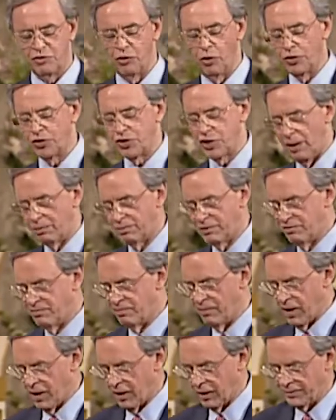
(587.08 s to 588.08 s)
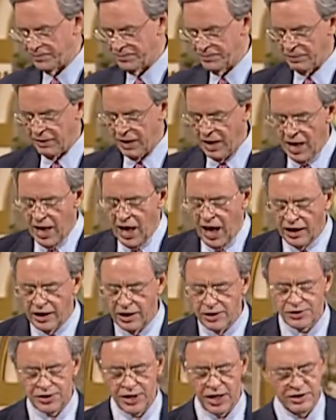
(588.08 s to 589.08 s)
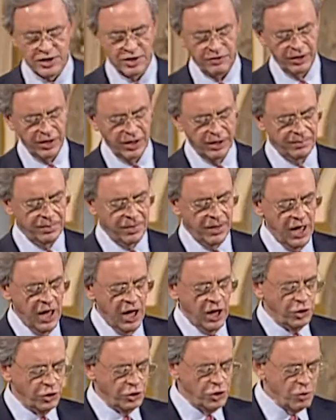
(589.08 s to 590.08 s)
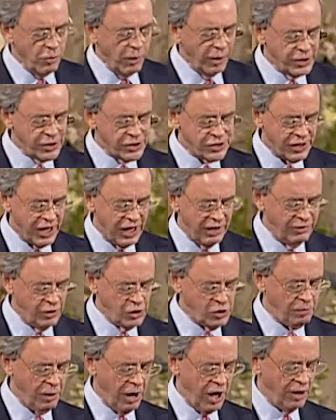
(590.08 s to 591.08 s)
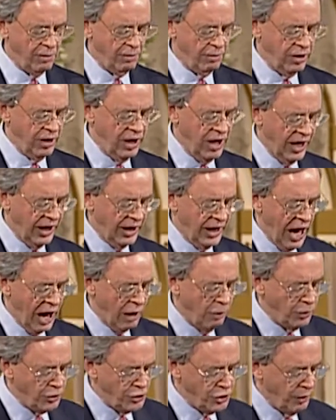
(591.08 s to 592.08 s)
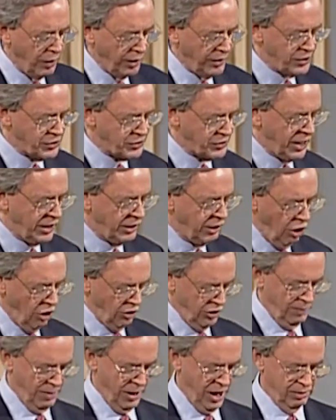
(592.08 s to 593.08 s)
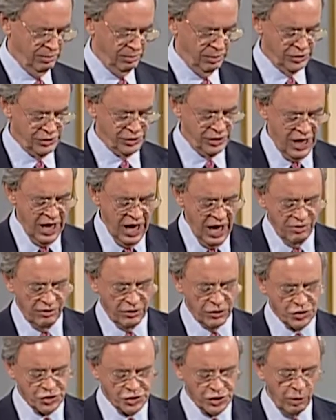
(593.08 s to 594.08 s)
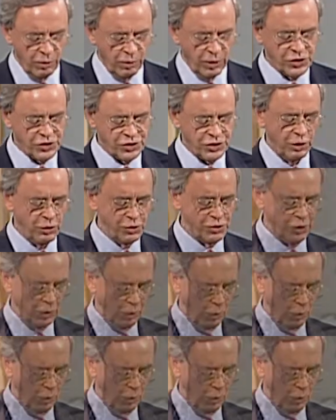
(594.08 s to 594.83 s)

fourth chapter of Mark. And he said to them, Do you understand this parable? And how will you understand all the parables? The sower sows the